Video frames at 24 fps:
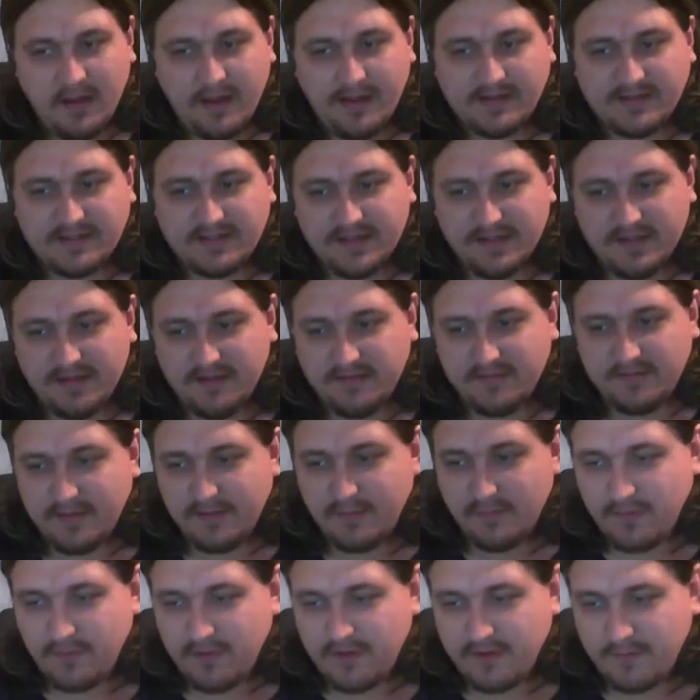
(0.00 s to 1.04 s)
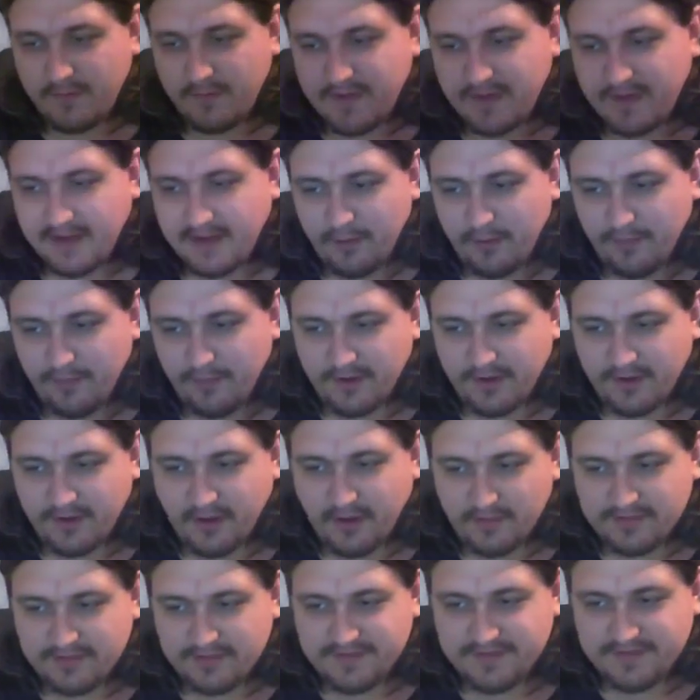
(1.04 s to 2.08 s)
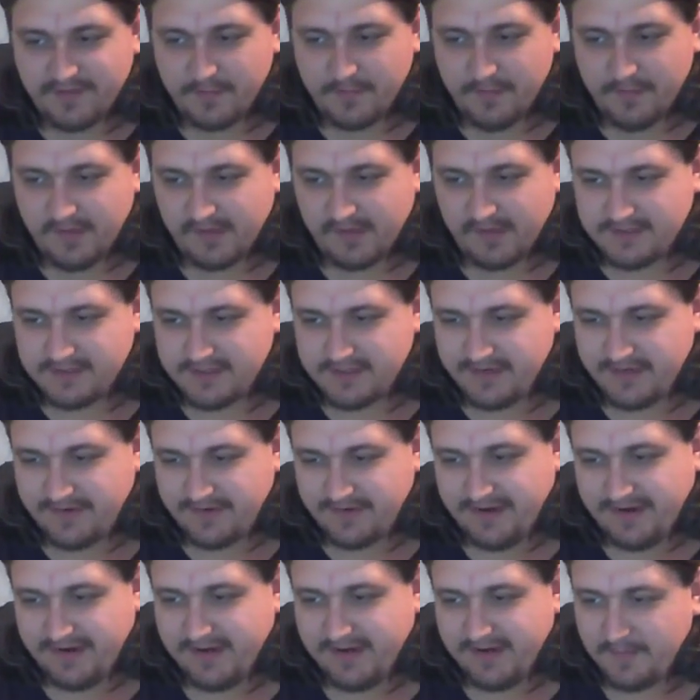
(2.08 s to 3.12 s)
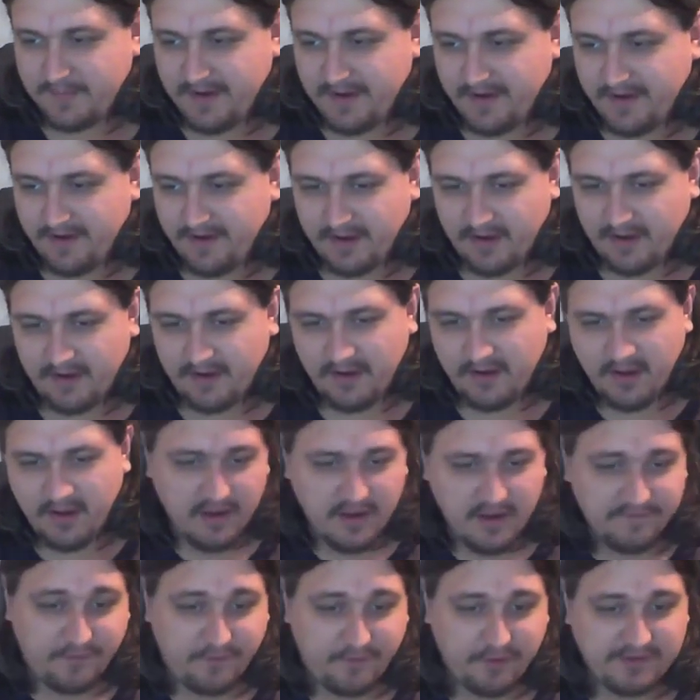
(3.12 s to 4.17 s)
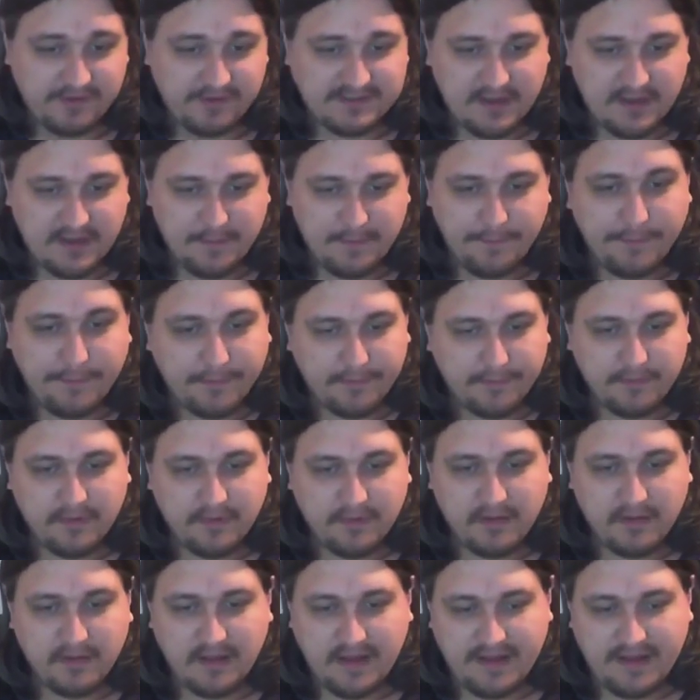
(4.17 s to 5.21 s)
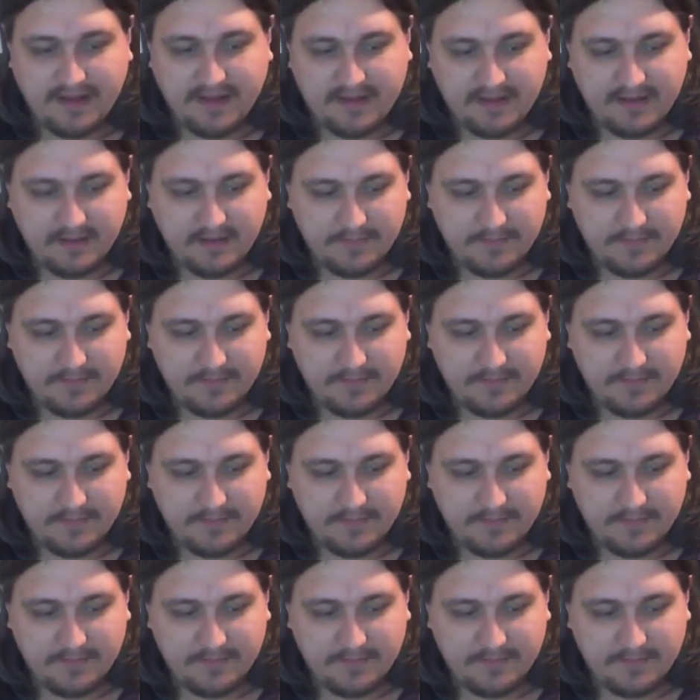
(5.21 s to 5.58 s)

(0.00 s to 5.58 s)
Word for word: It's the, the what, what I call the cult of the military in America. For example, oh, like. Yeah.